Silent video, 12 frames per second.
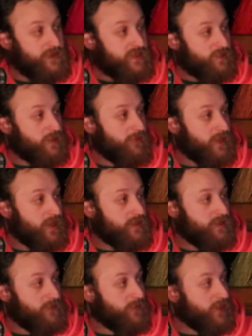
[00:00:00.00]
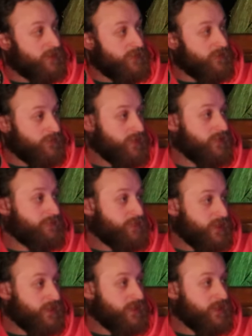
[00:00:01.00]
This is what we're going to do. We're going to be real,
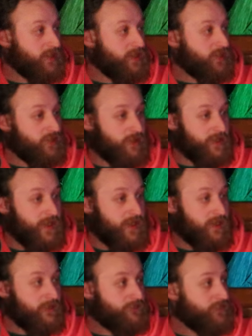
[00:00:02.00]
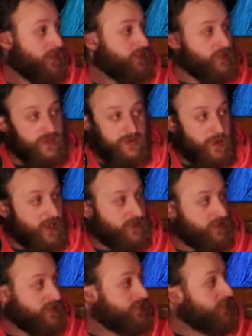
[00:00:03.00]
period. You don't like it? Don't
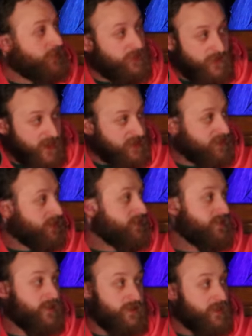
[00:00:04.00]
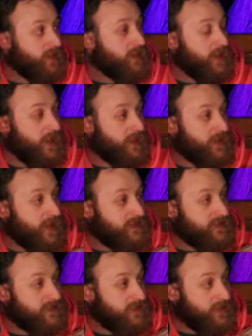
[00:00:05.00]
sponsor us. Don't invest in us. Don't. And
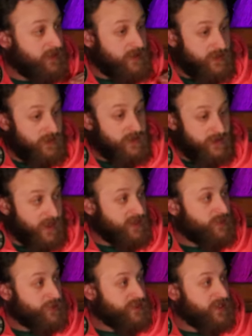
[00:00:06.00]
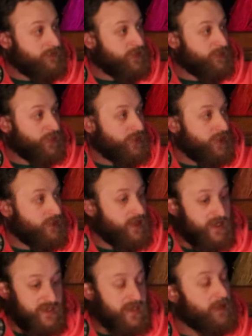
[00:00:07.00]
that's that's where some people go.
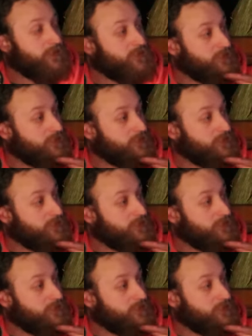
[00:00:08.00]
And some right.